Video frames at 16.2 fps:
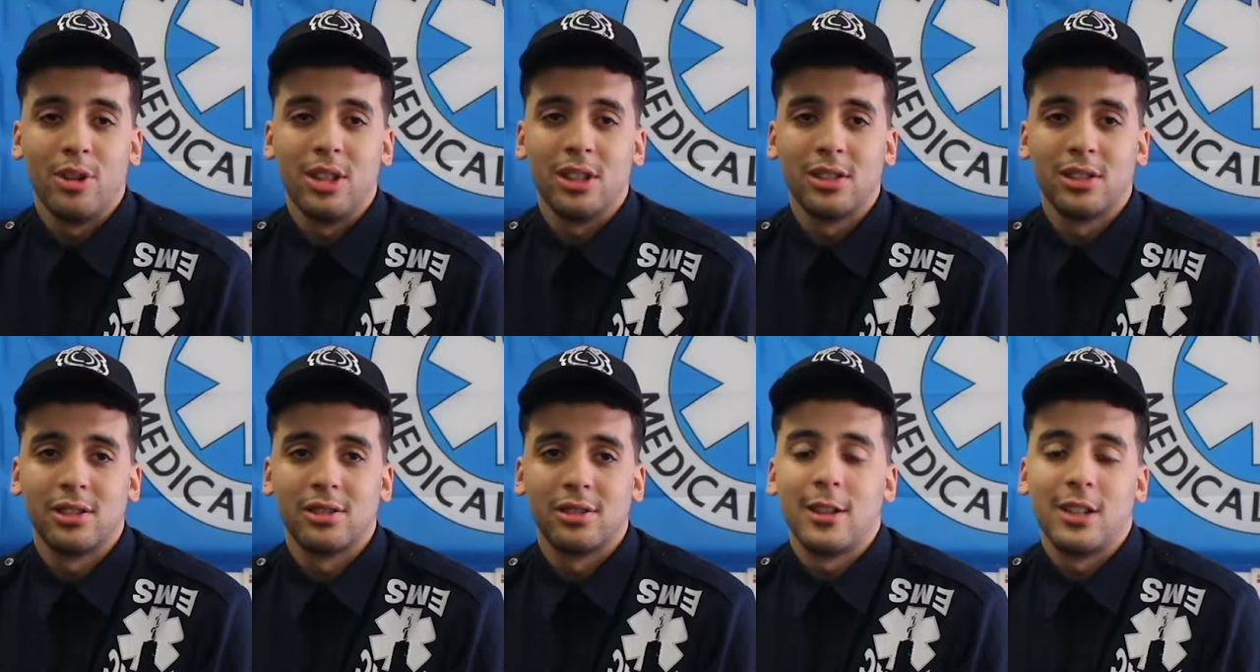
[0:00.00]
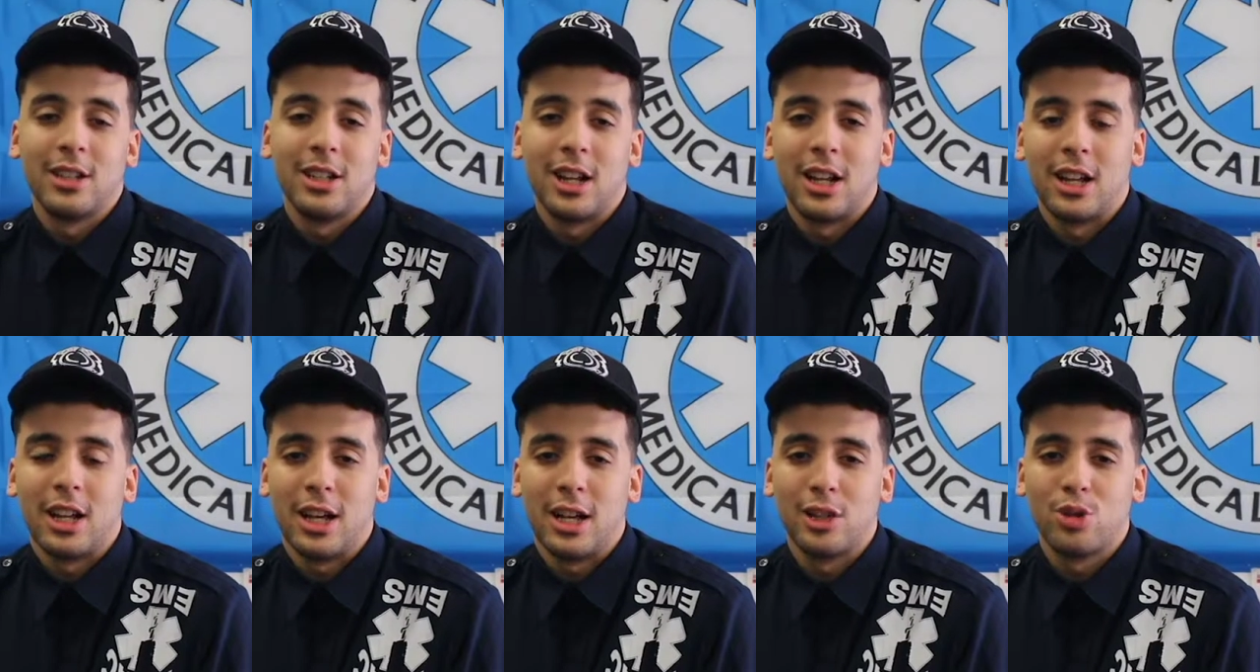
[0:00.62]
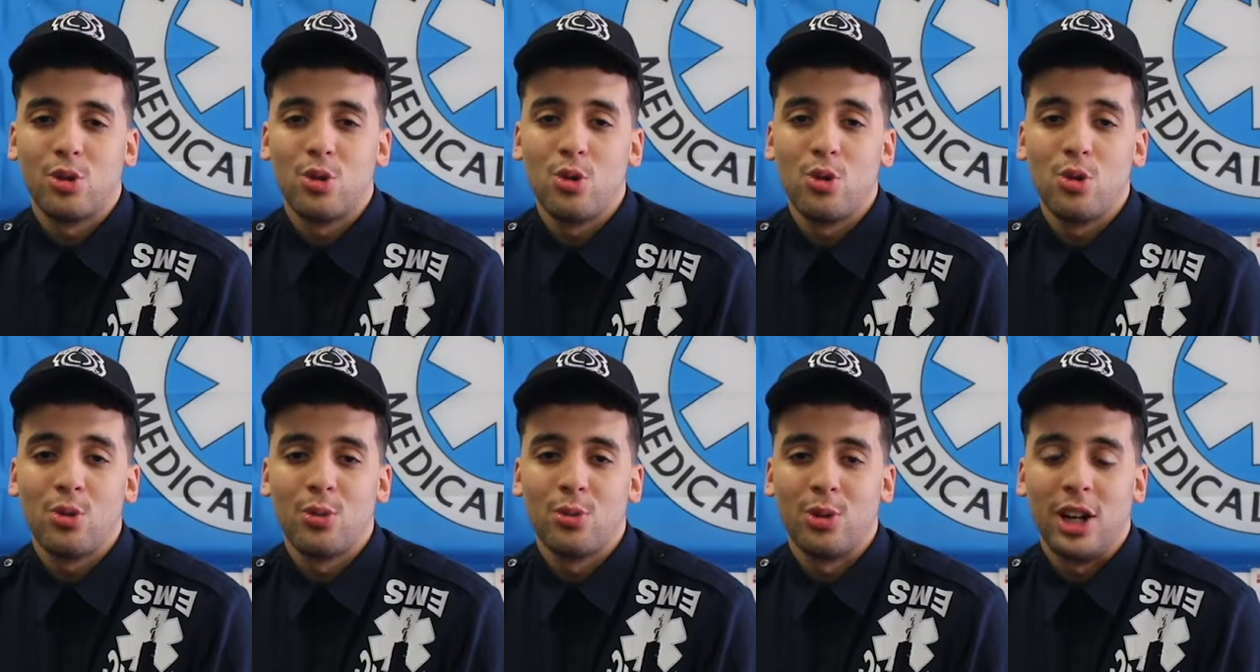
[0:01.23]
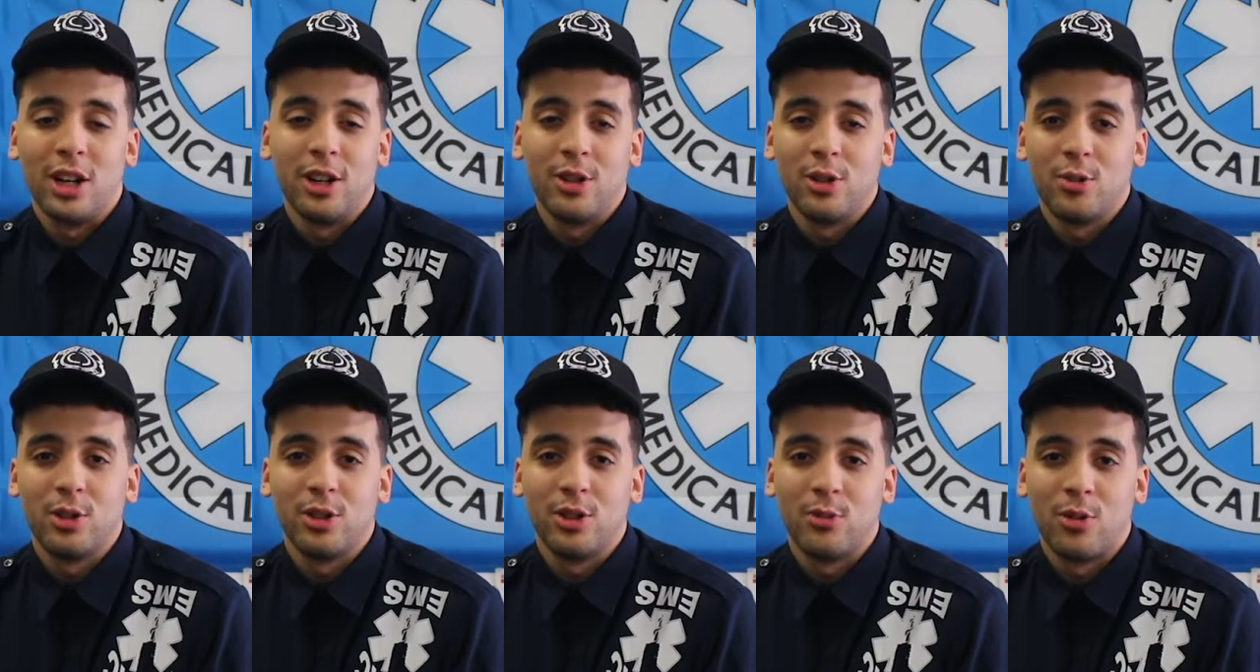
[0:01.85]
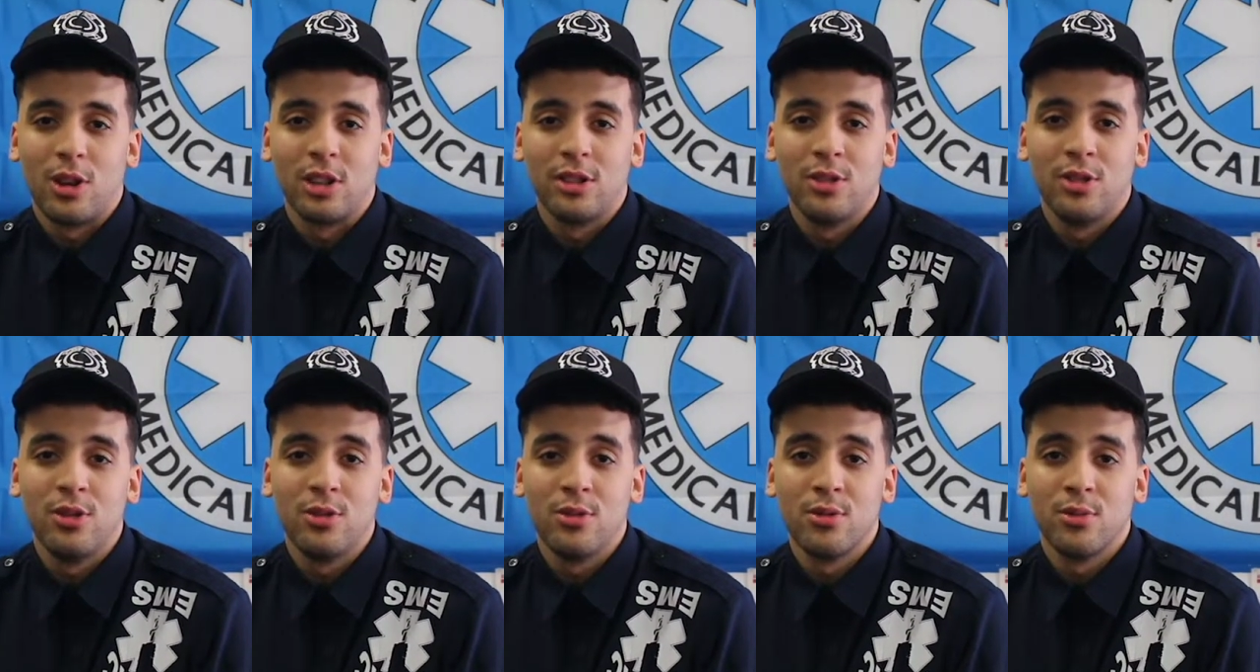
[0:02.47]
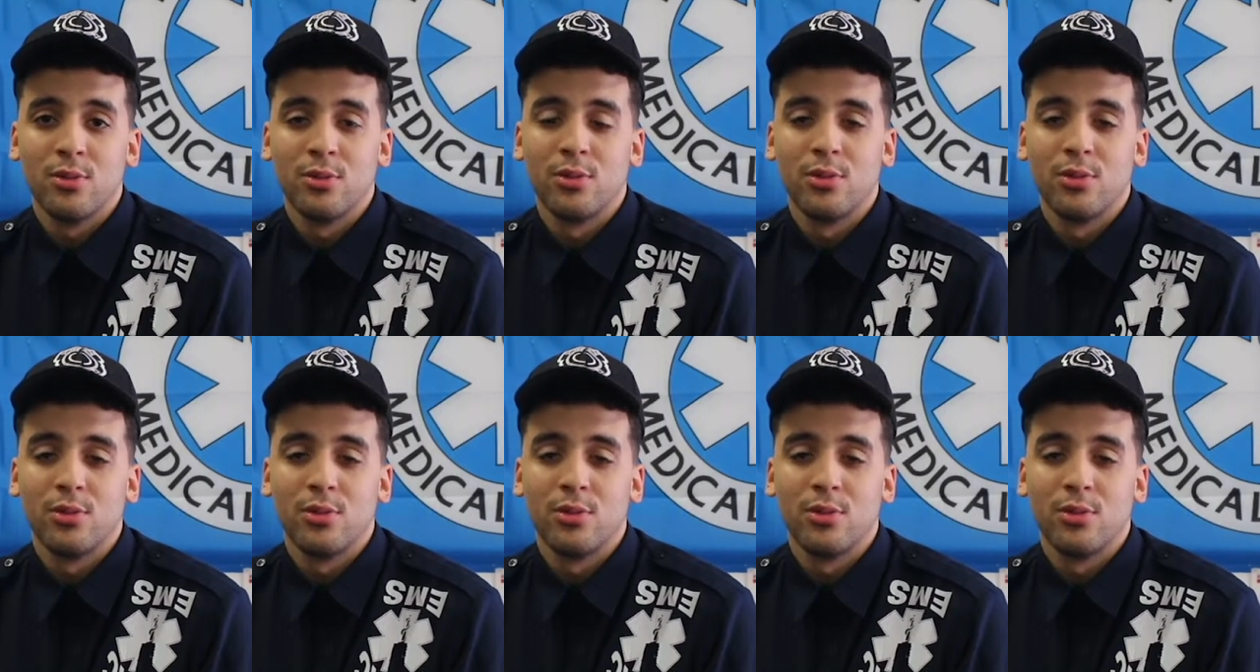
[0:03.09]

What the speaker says: this, got out of high school. I didn't know what I wanted to do.